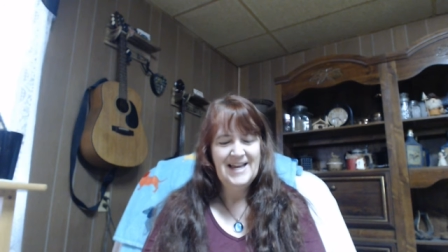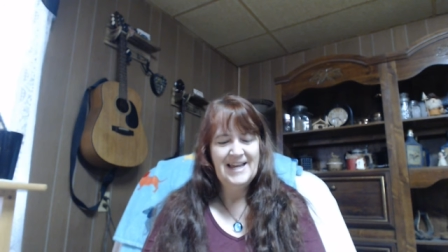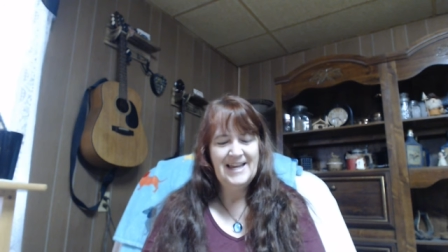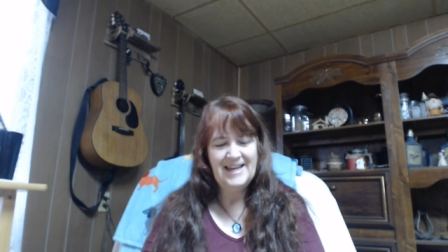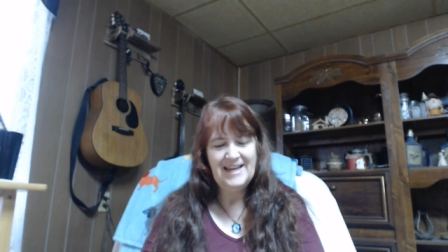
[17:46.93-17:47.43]

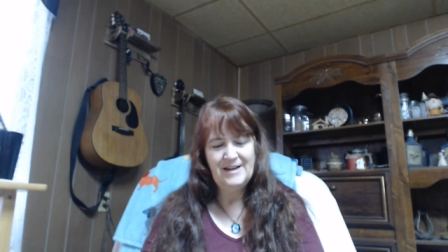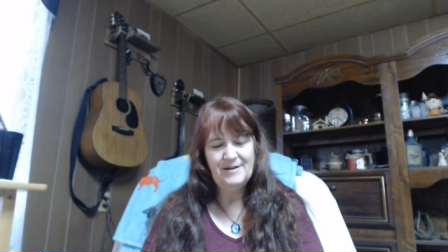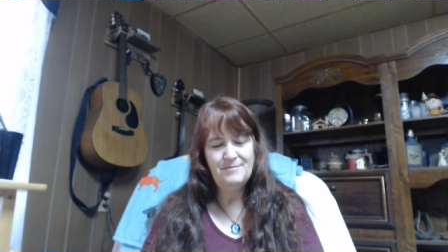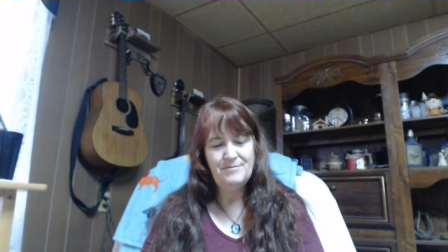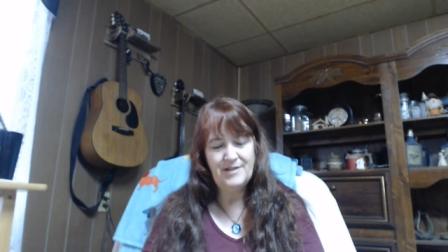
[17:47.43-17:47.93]
he
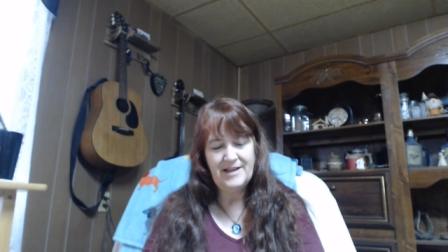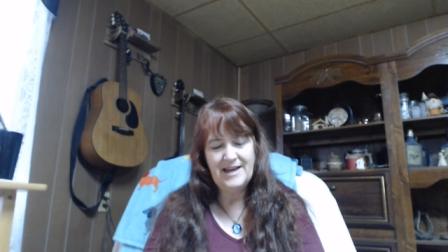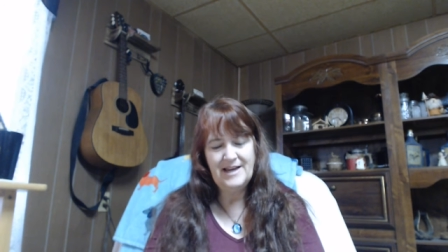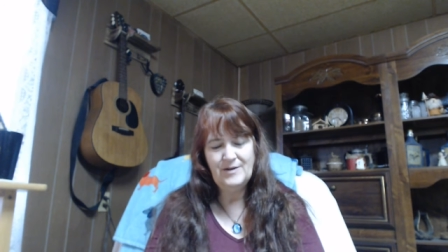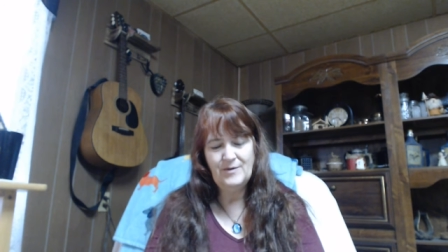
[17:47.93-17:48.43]

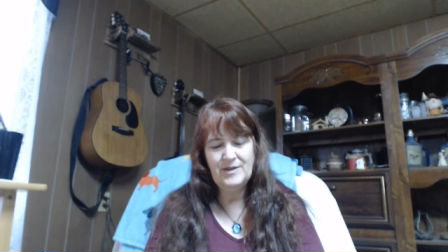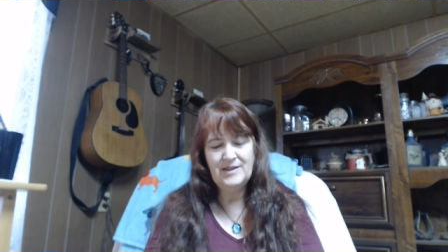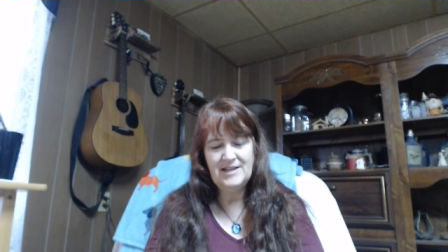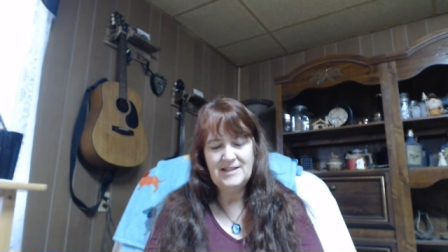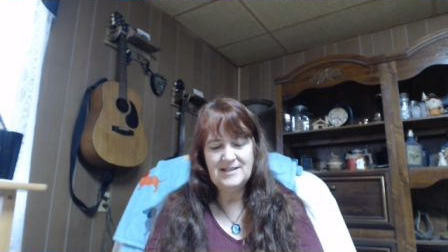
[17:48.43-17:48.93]
played with
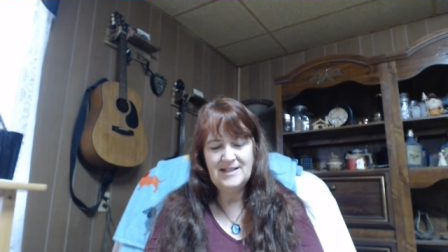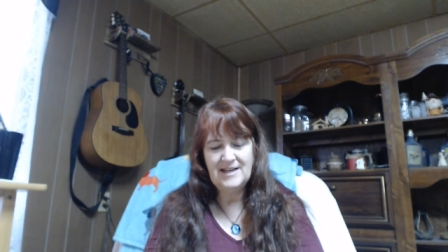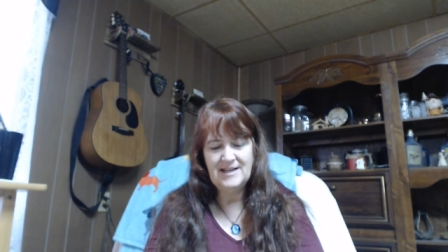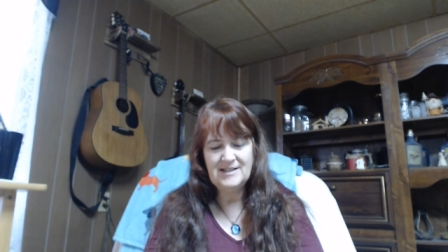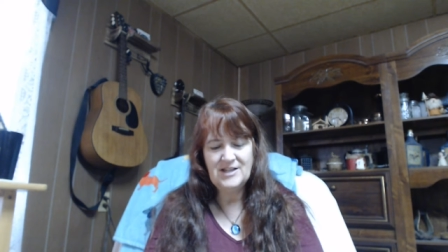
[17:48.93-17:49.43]
these
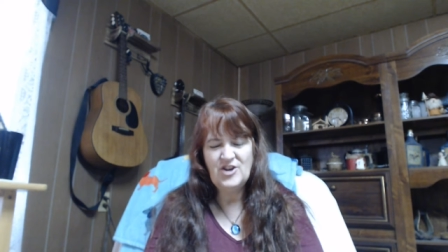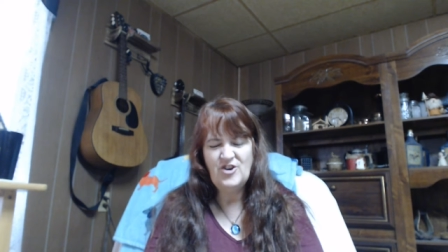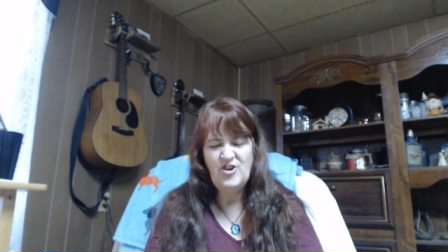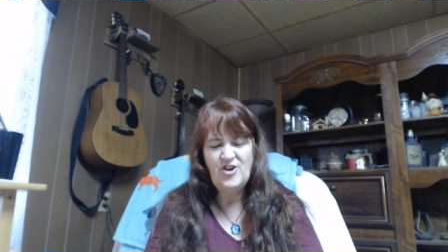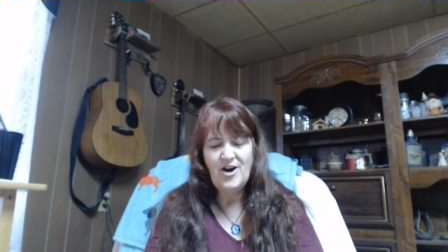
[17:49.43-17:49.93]
things
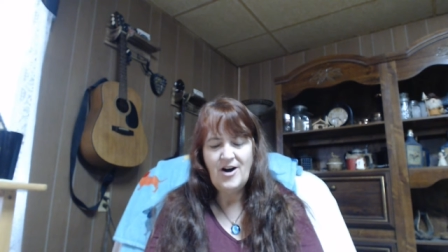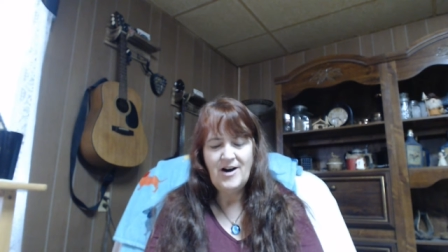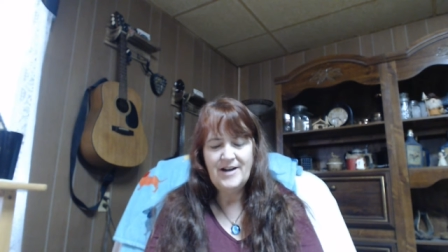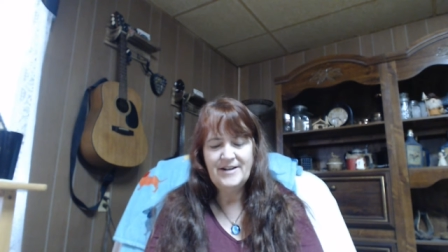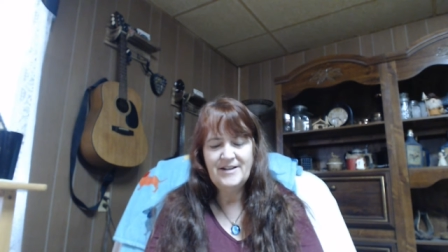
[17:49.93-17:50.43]

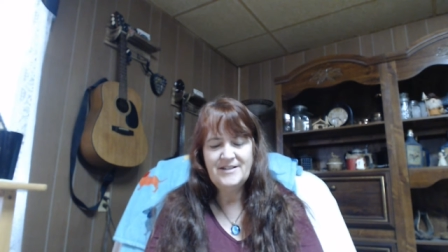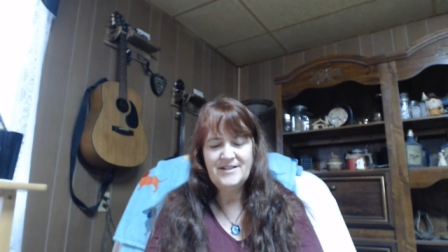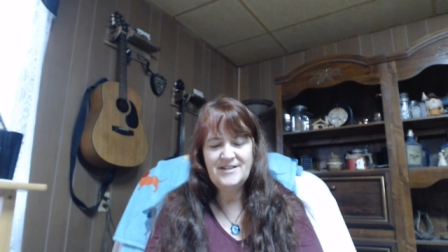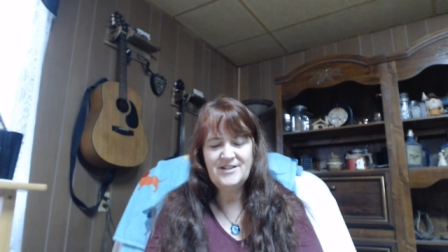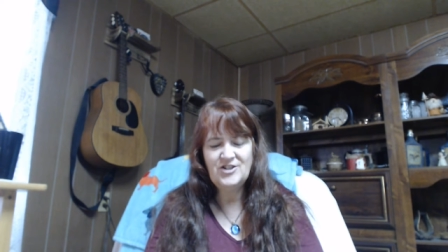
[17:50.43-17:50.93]

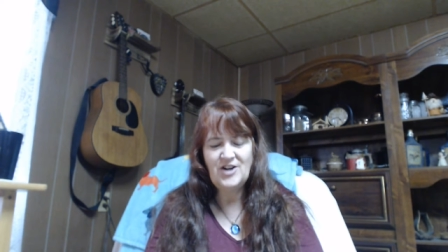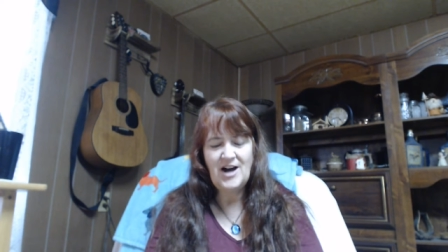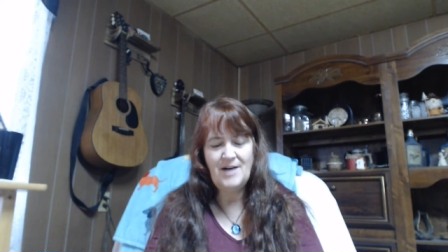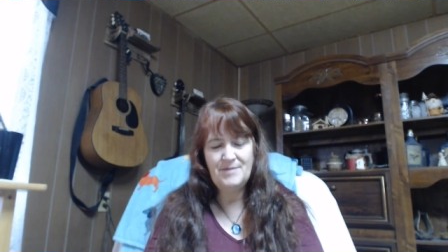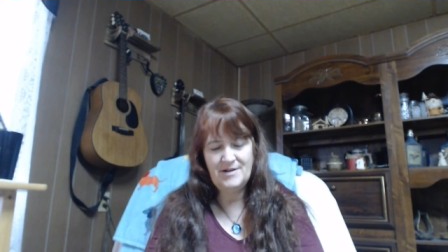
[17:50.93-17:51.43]

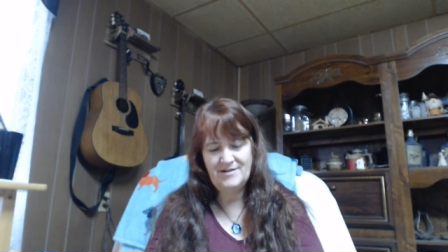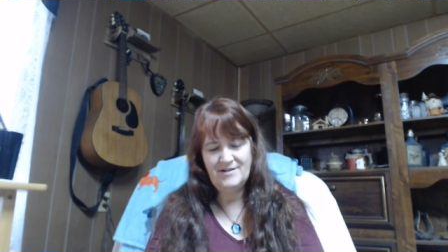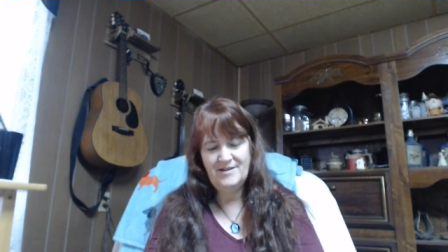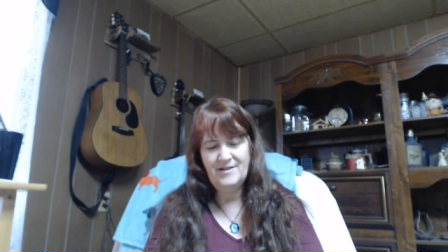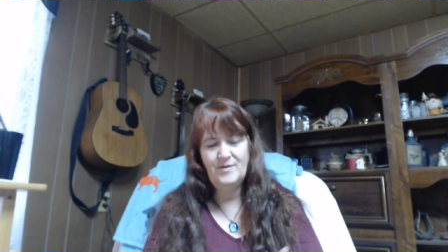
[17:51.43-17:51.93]
non-stop
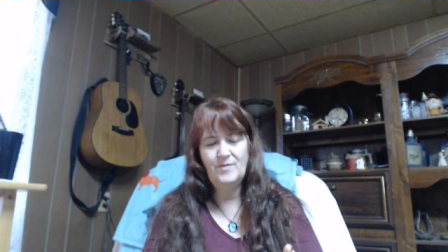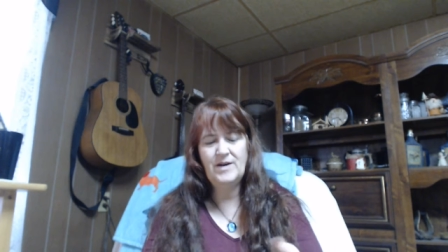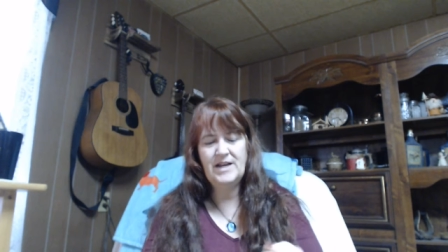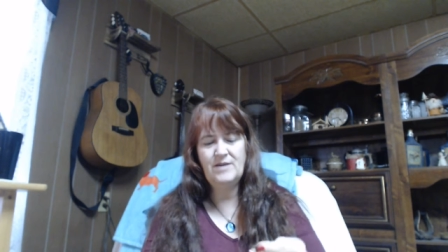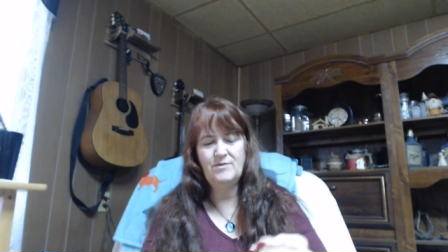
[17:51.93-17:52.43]

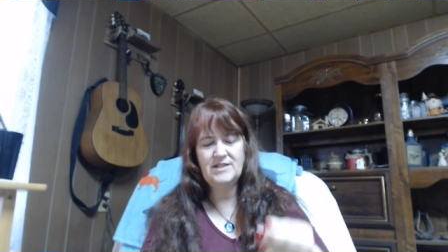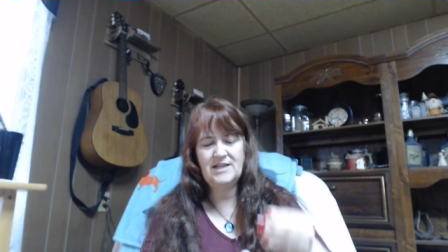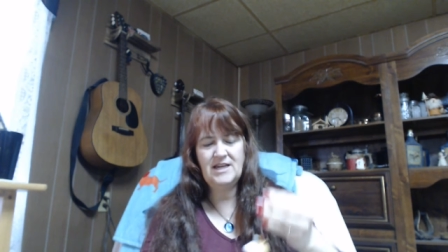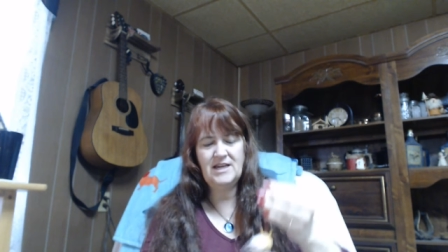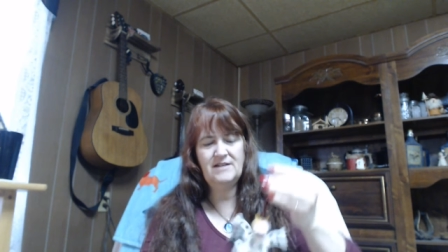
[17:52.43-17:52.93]
when he was a
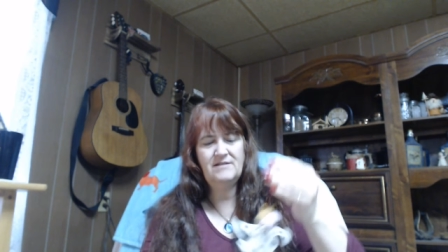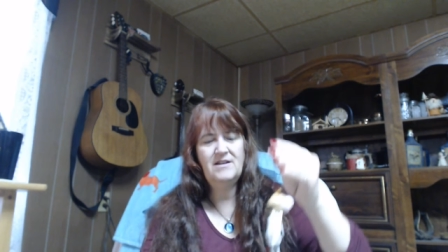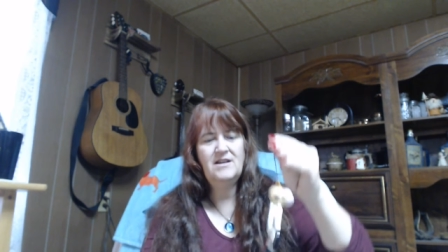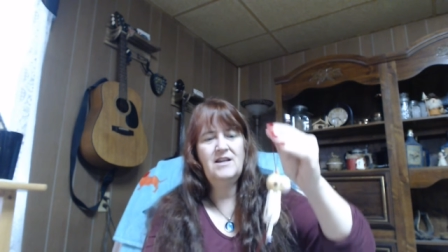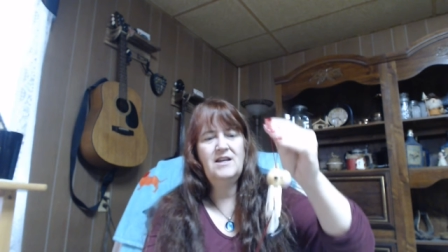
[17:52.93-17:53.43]
kid.
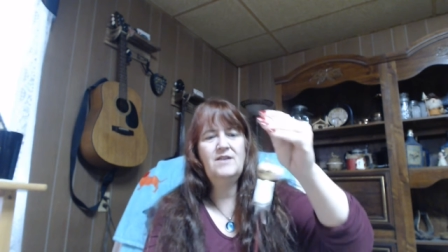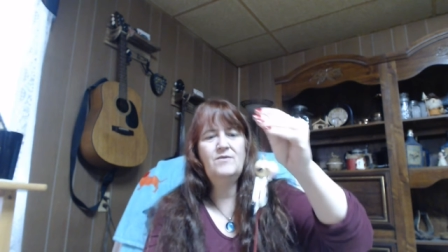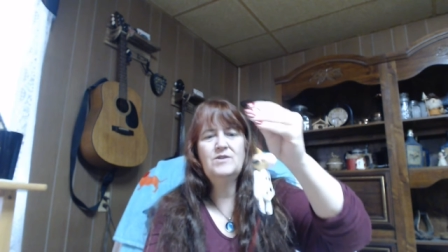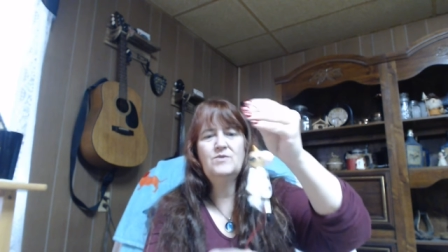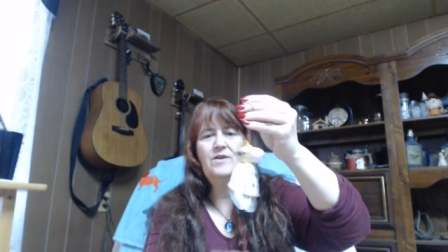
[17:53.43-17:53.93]
It
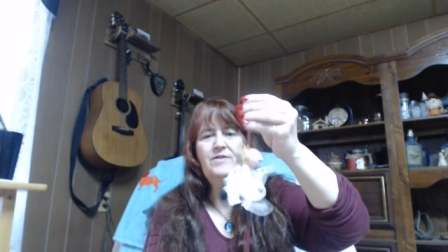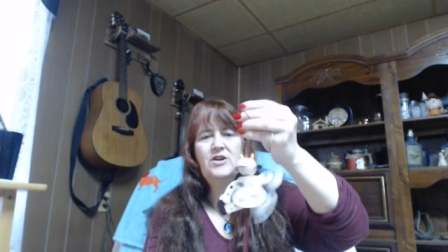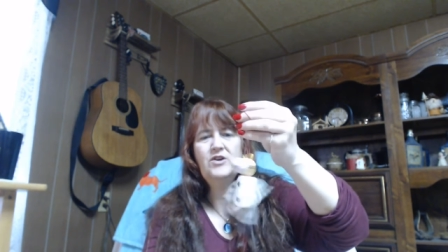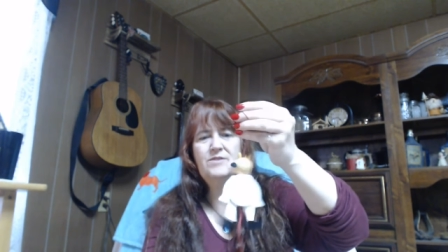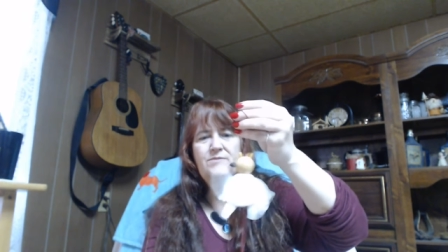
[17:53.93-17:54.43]
was what the
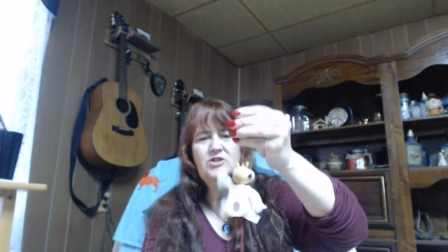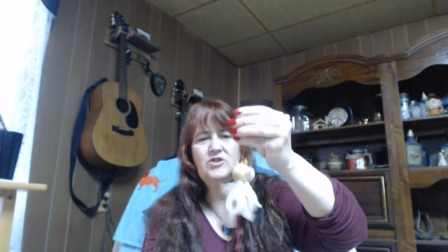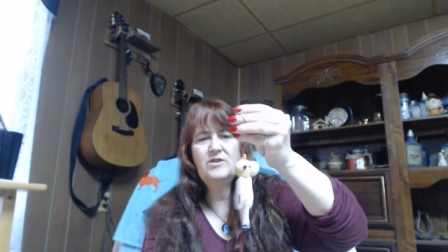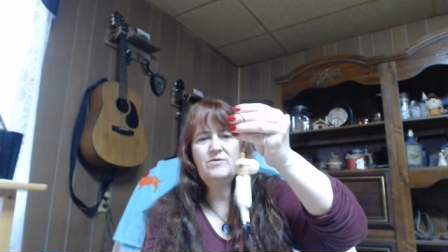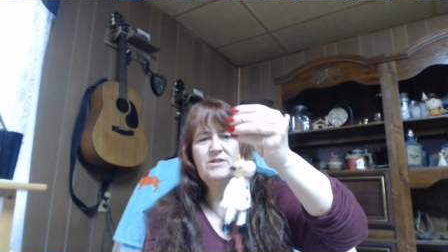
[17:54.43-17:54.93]
Christmas
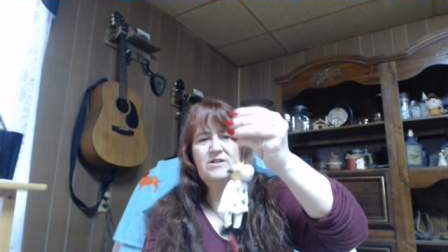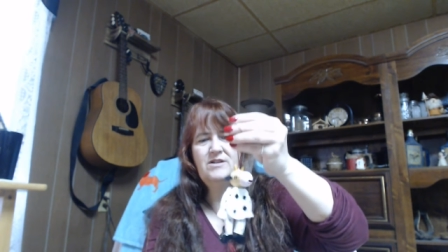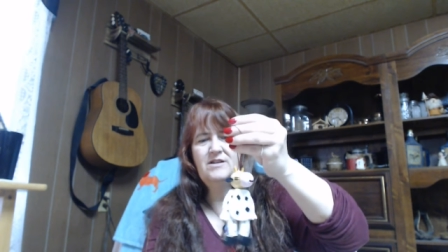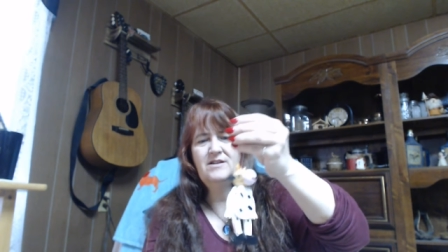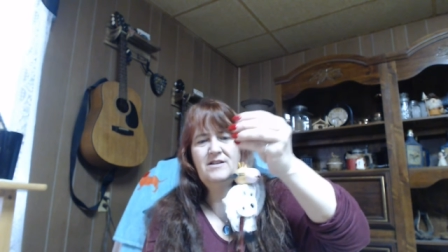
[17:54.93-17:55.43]
tree was
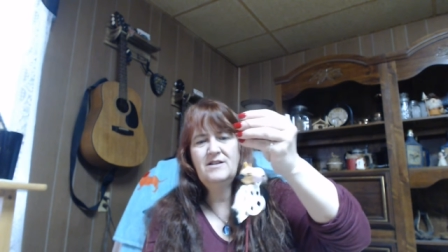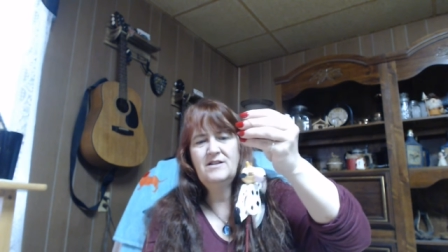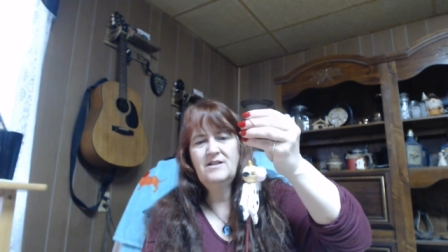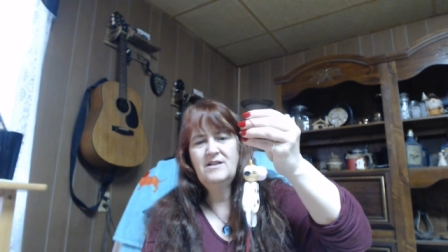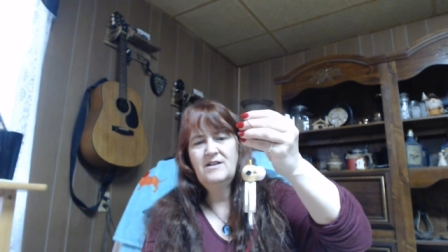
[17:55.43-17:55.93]

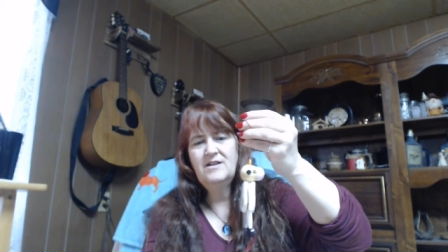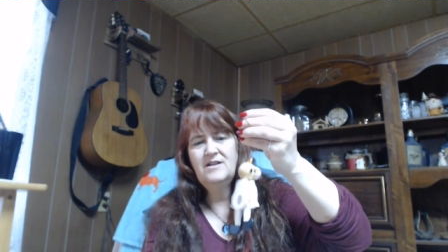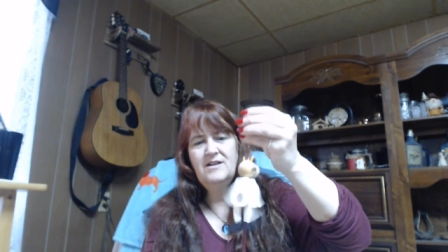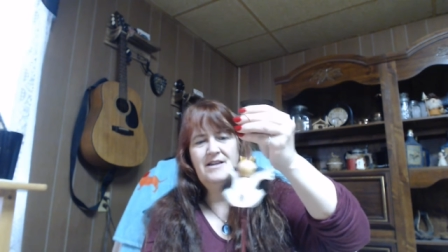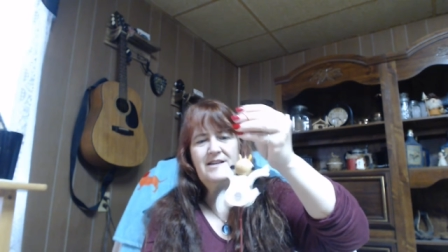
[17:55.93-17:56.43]
I